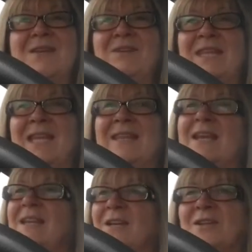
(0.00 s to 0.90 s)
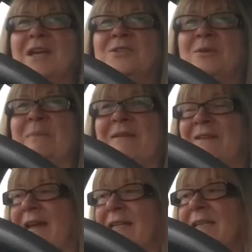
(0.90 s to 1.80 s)
everything, then I should be
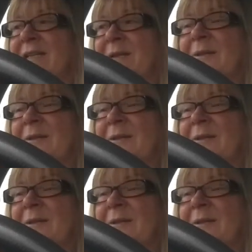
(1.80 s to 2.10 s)
fine.